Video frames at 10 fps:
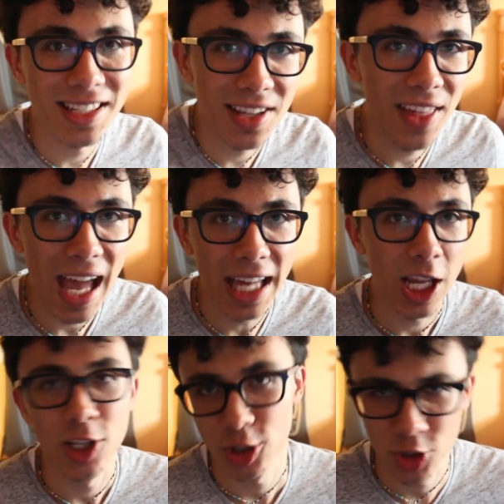And to
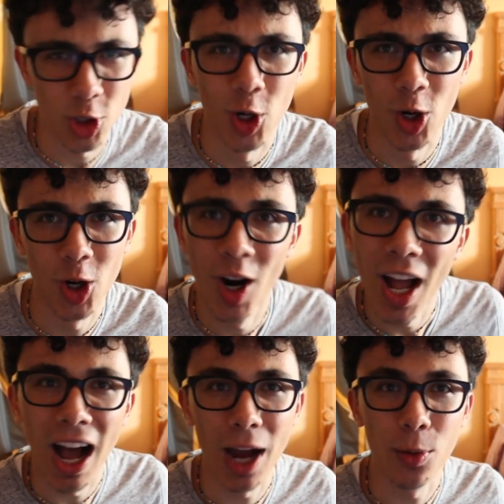that, sir,
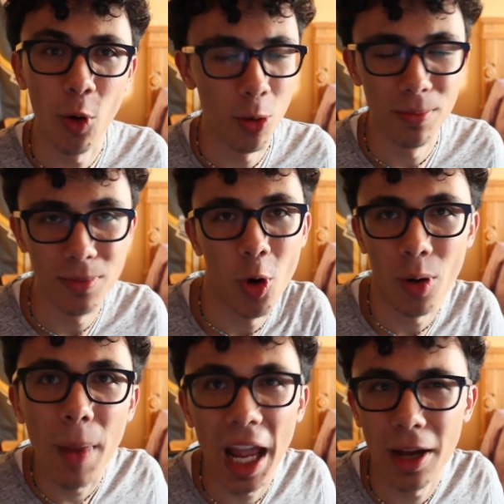I, or,
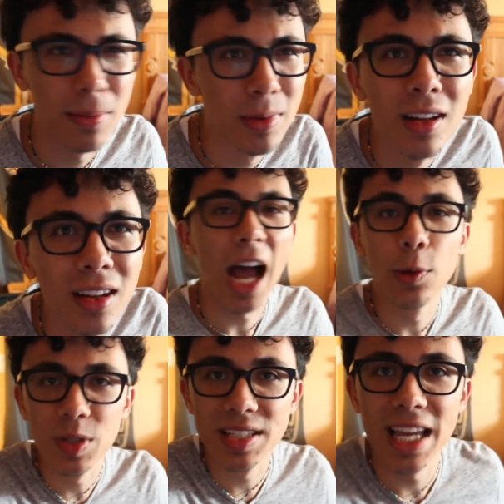or ma'am,
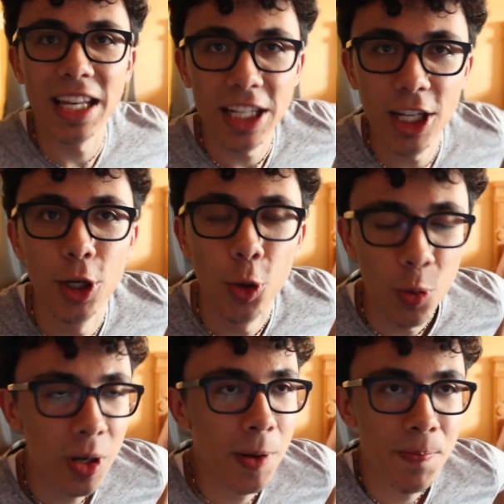I would say to
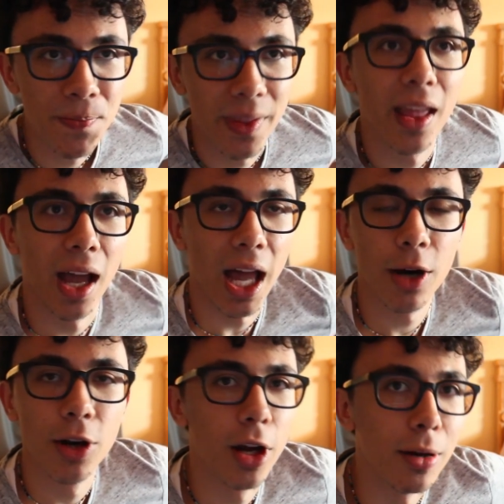you,
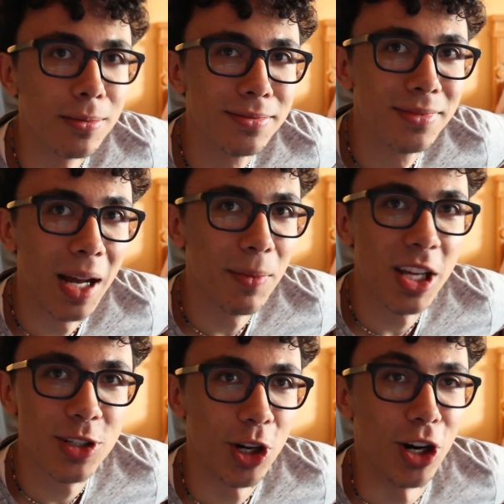I don't know. I'm
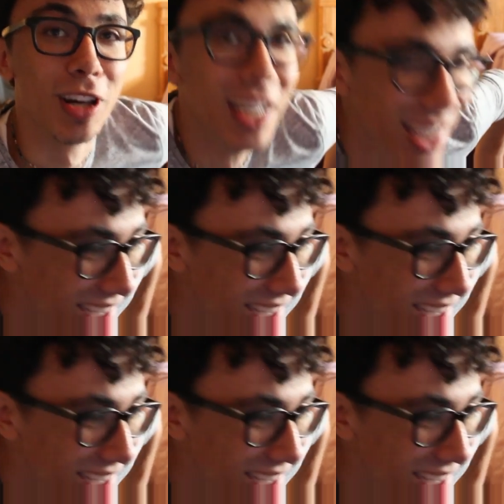not sure.